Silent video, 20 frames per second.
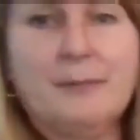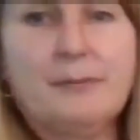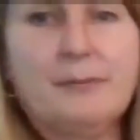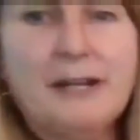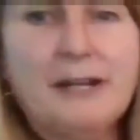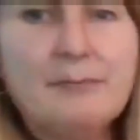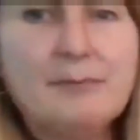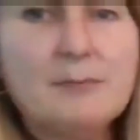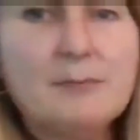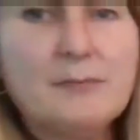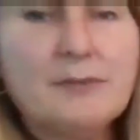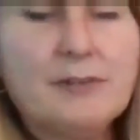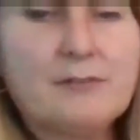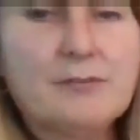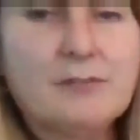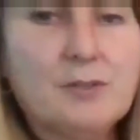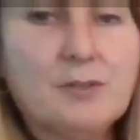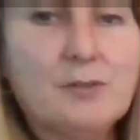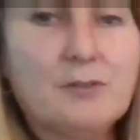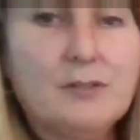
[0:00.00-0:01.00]
The problem with
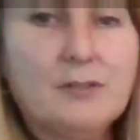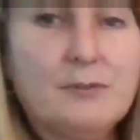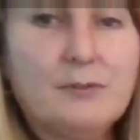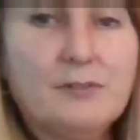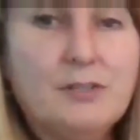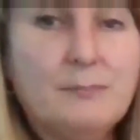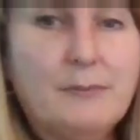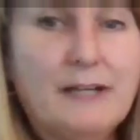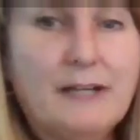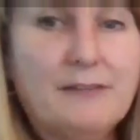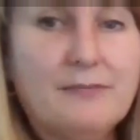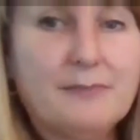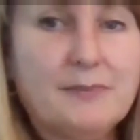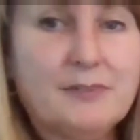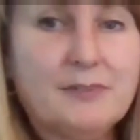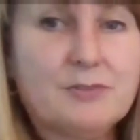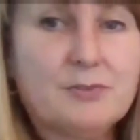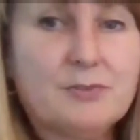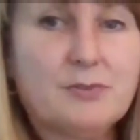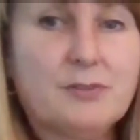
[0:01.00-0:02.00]
granola when you buy from
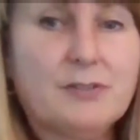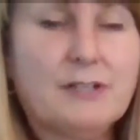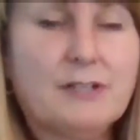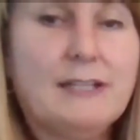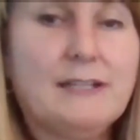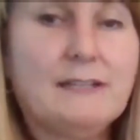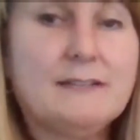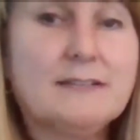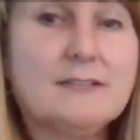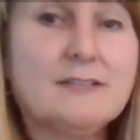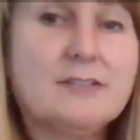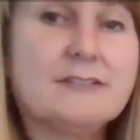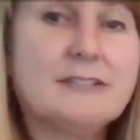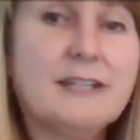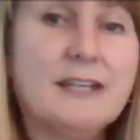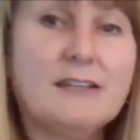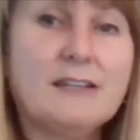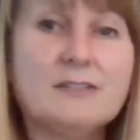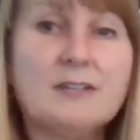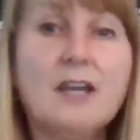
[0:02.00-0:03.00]
the store is it just
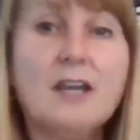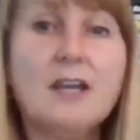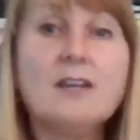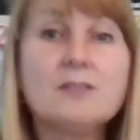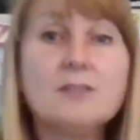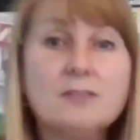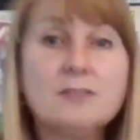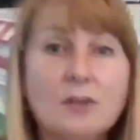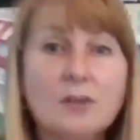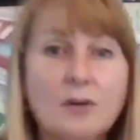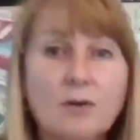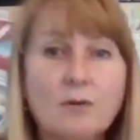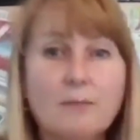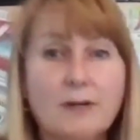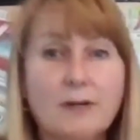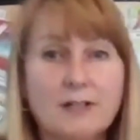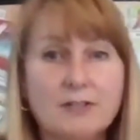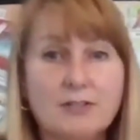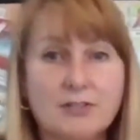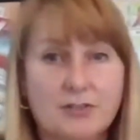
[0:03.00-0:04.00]
has so
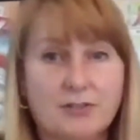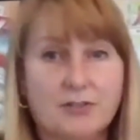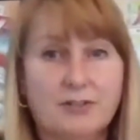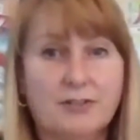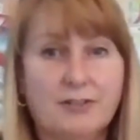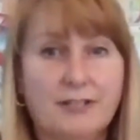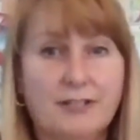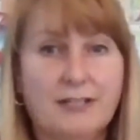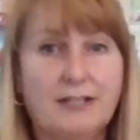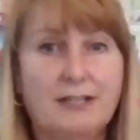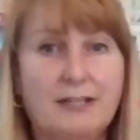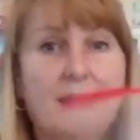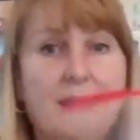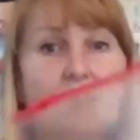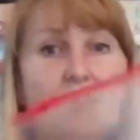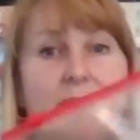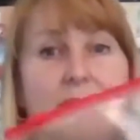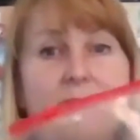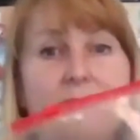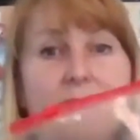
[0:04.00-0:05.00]
much sugar in it.
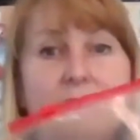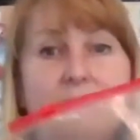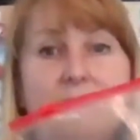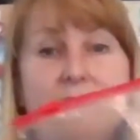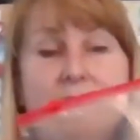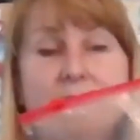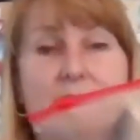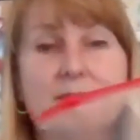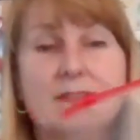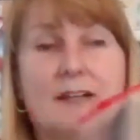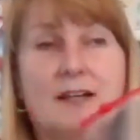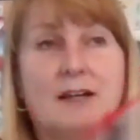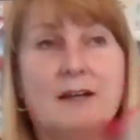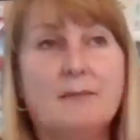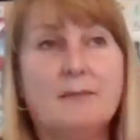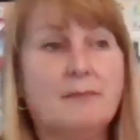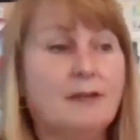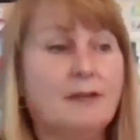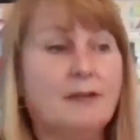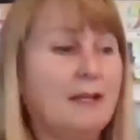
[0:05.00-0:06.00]
This is
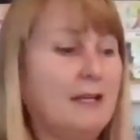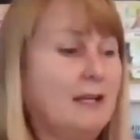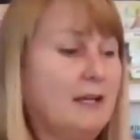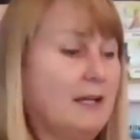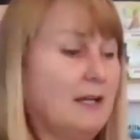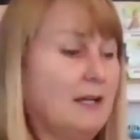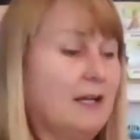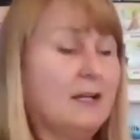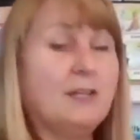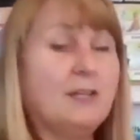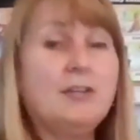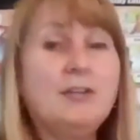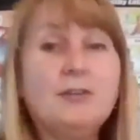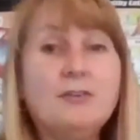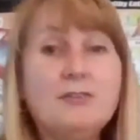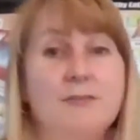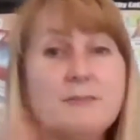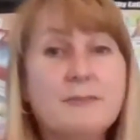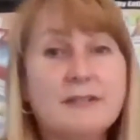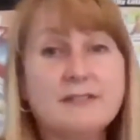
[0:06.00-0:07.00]
um, a
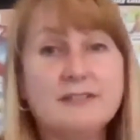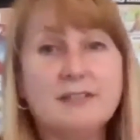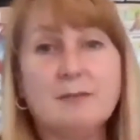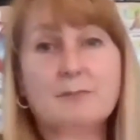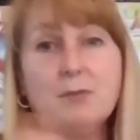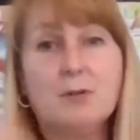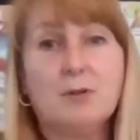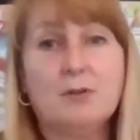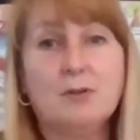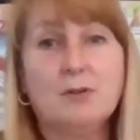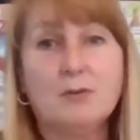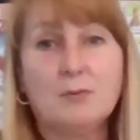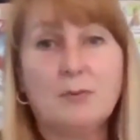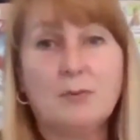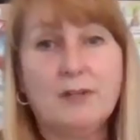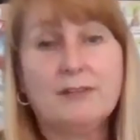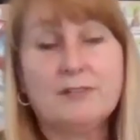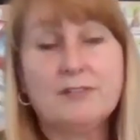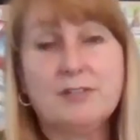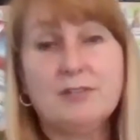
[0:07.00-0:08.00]
huge mixing bowl
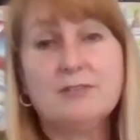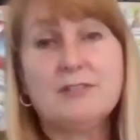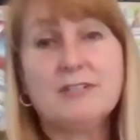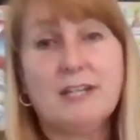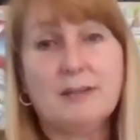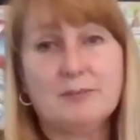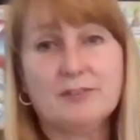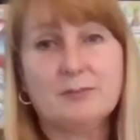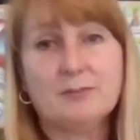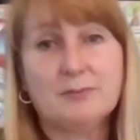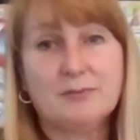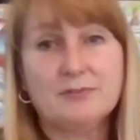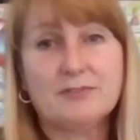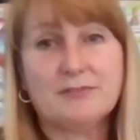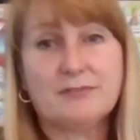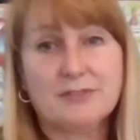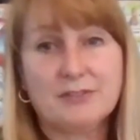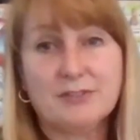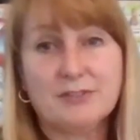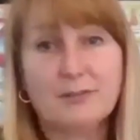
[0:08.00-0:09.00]
with two tablespoons
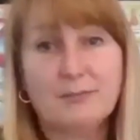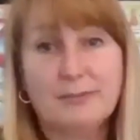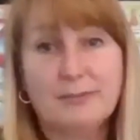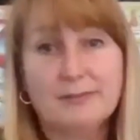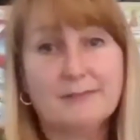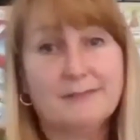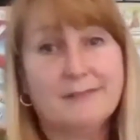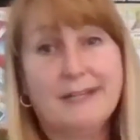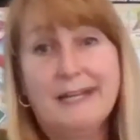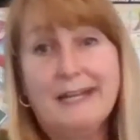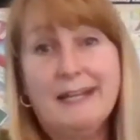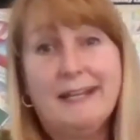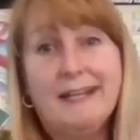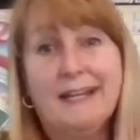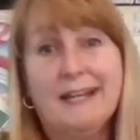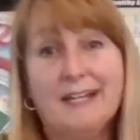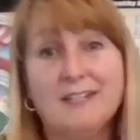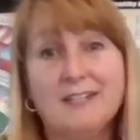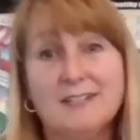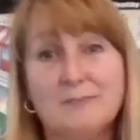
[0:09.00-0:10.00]
of syrup. And
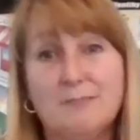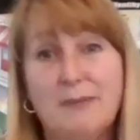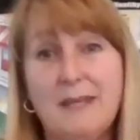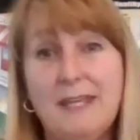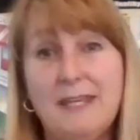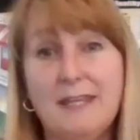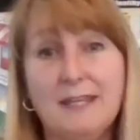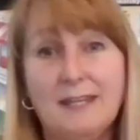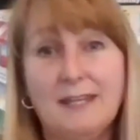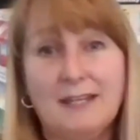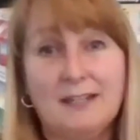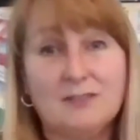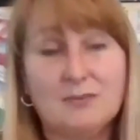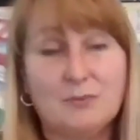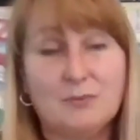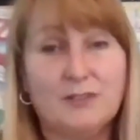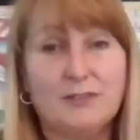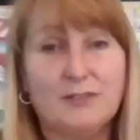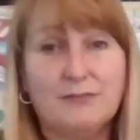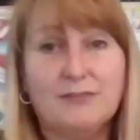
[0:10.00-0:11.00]
then I just bake it and it's
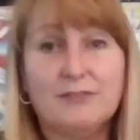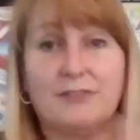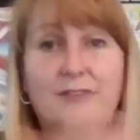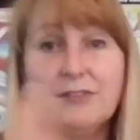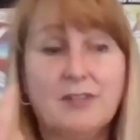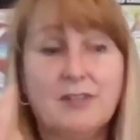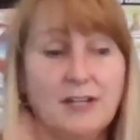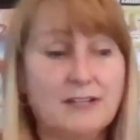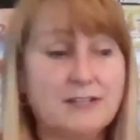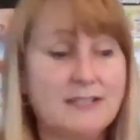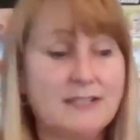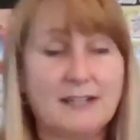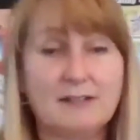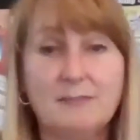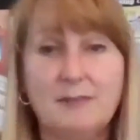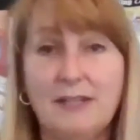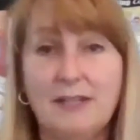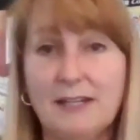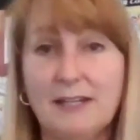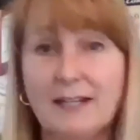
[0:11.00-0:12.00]
wonderful. So
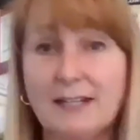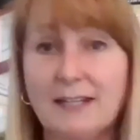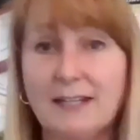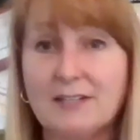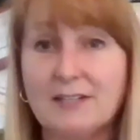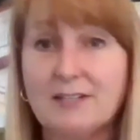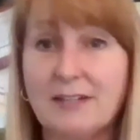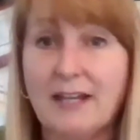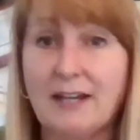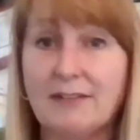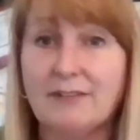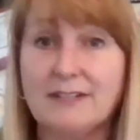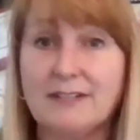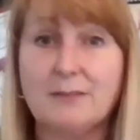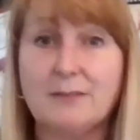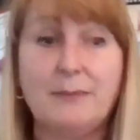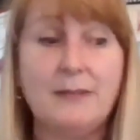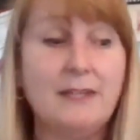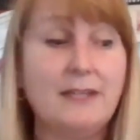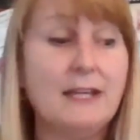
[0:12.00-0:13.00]
contact me and I get to that
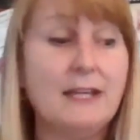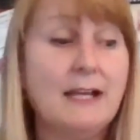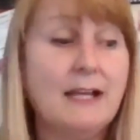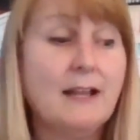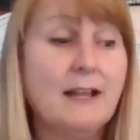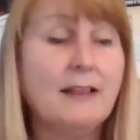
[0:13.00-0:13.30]
recipe.